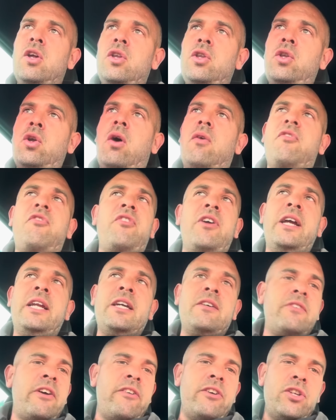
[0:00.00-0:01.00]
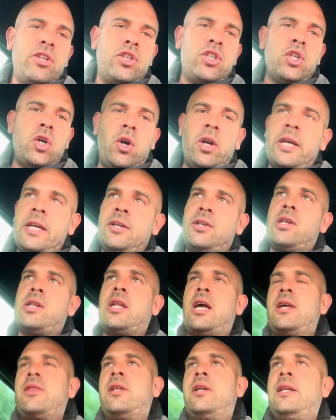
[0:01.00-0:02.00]
Not feeling very jolly, to
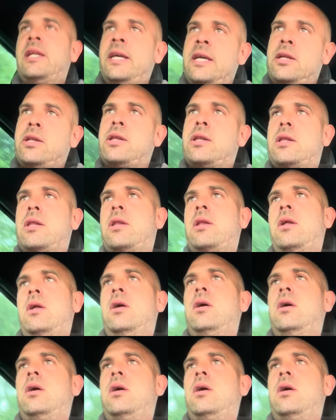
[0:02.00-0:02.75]
say the least.